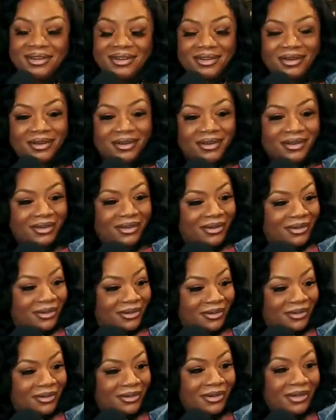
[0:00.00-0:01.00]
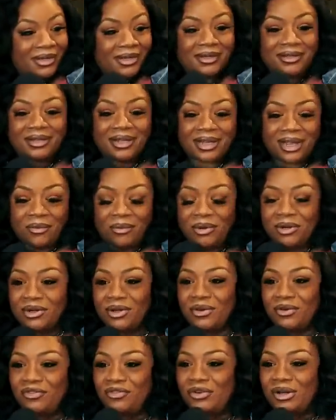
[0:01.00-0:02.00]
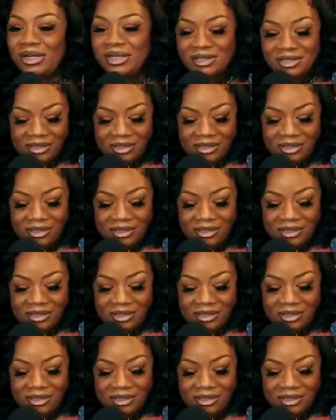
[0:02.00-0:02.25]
Uh, like I want to go to fucking